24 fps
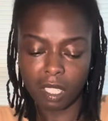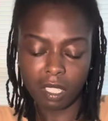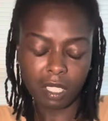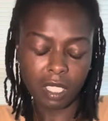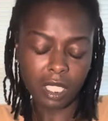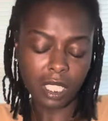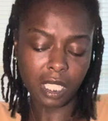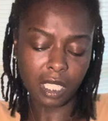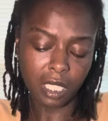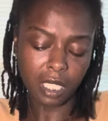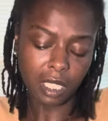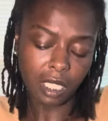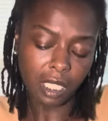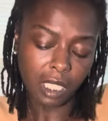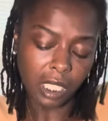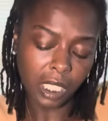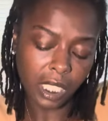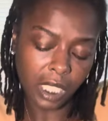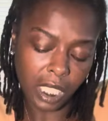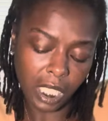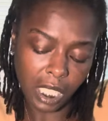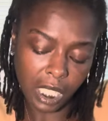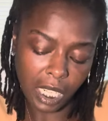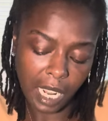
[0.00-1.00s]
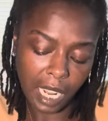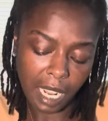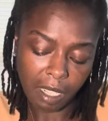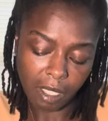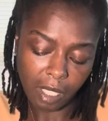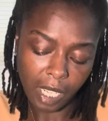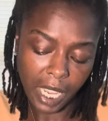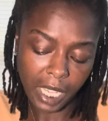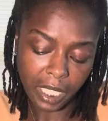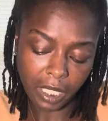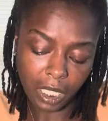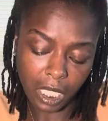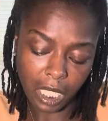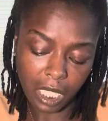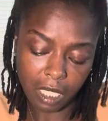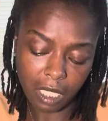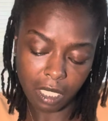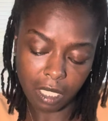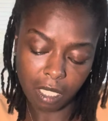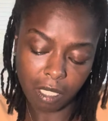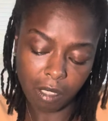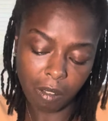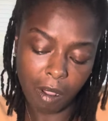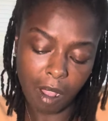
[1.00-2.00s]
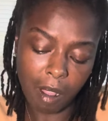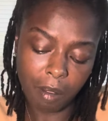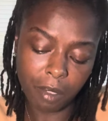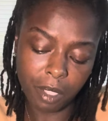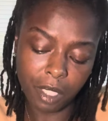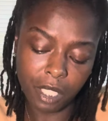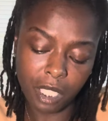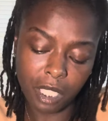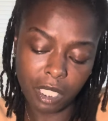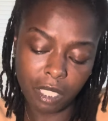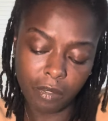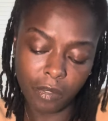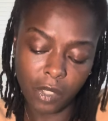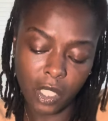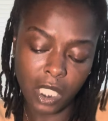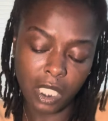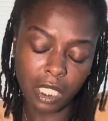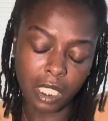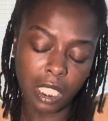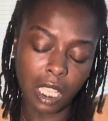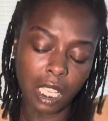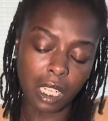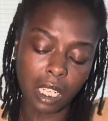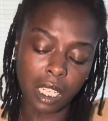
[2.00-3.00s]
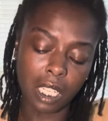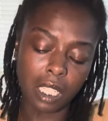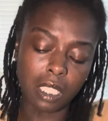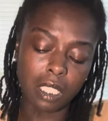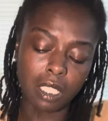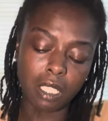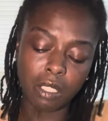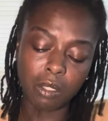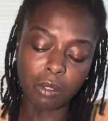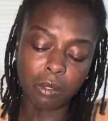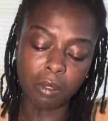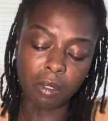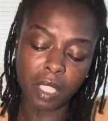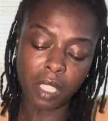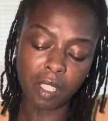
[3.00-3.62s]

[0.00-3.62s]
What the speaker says: just slid out like that. So I was just gonna say that too.